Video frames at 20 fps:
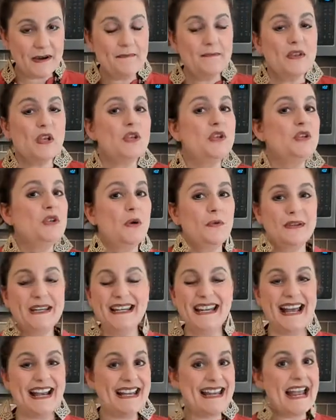You don't need
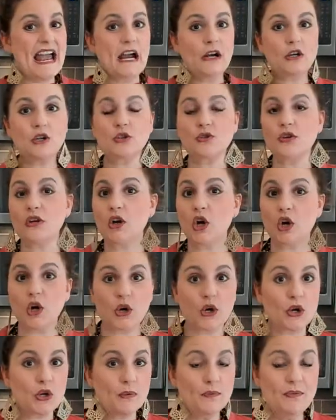any extra
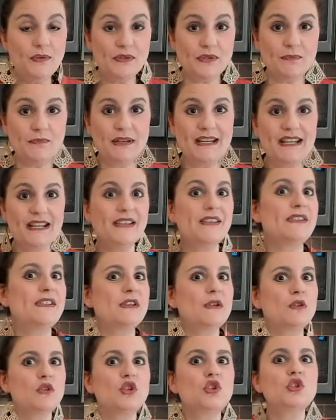herbs because there's
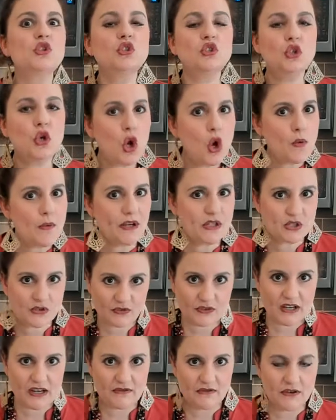so much
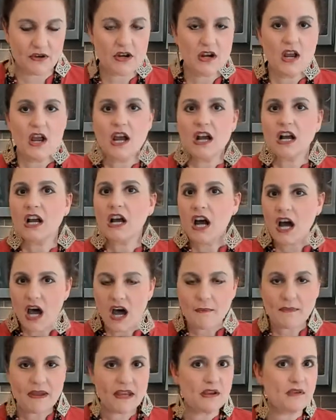flavor
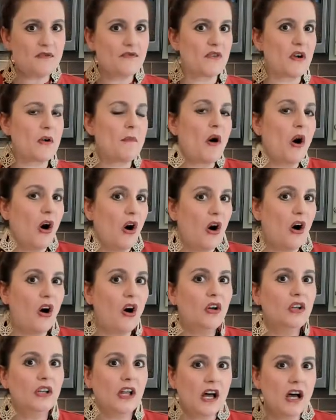coming from
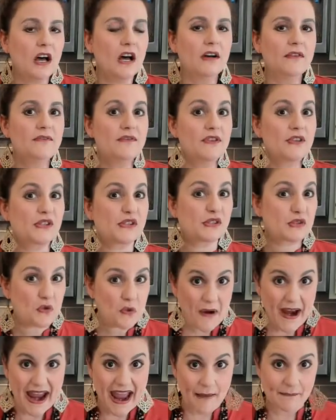all of the
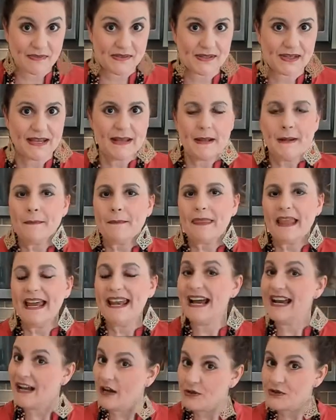scraps. And I
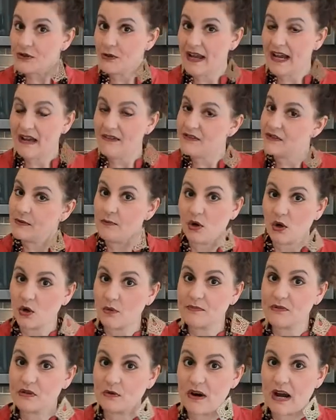also have some herb
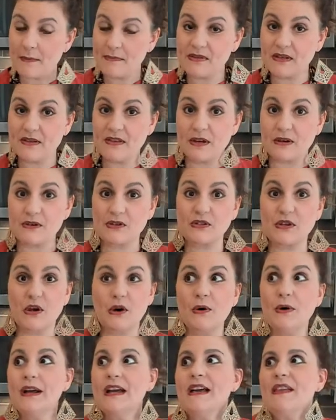scraps in there. So
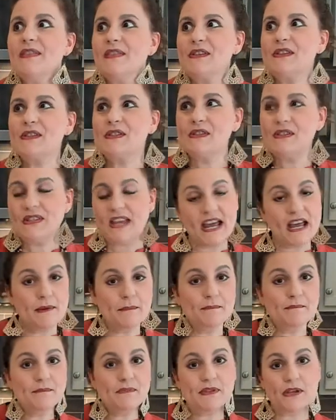the
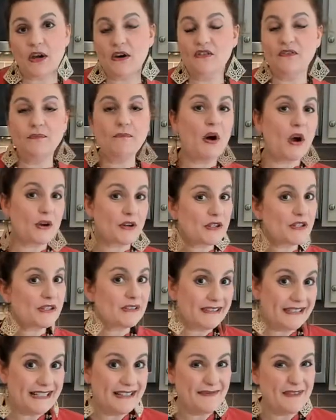stems of
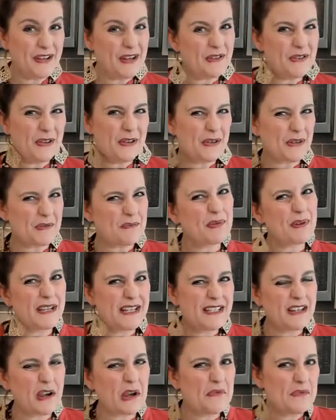parsley, you know, those are pretty
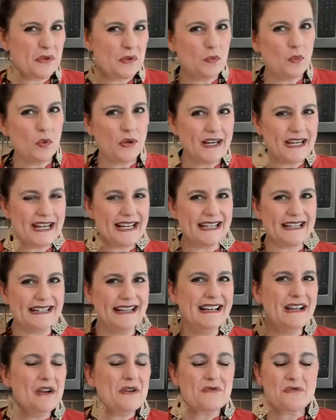tough and woody and
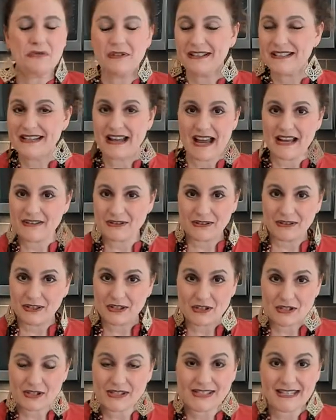really not
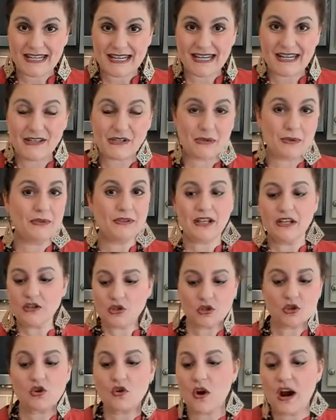delicious to eat. So unless you're
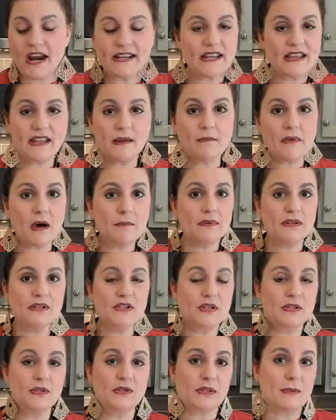grinding them up into
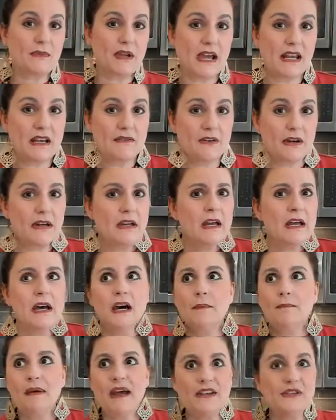some kind of a
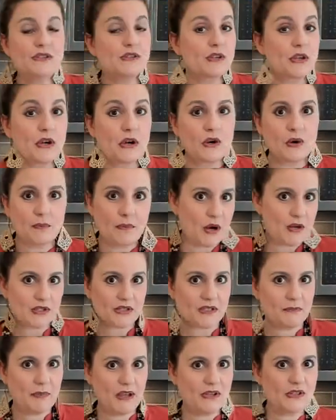pesto, a parsley
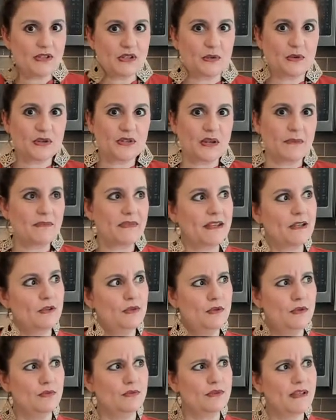pesto or something,
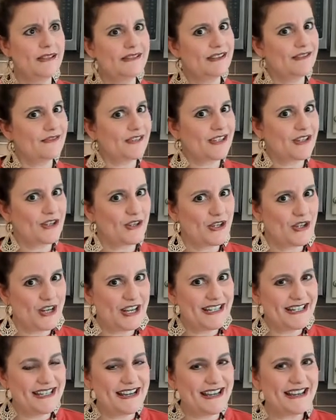ooh, that sounds like a good
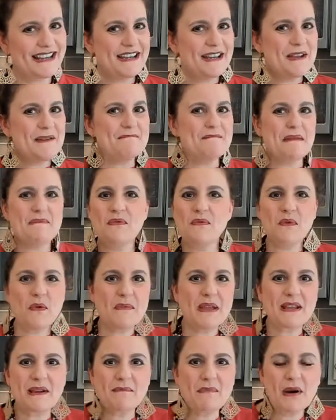idea. Maybe we'll make a
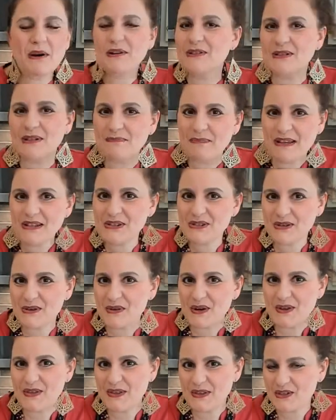parsley pesto on
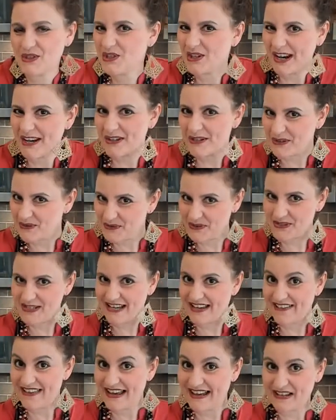this channel. We'll see how
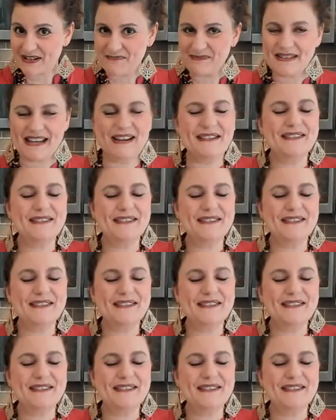that comes out.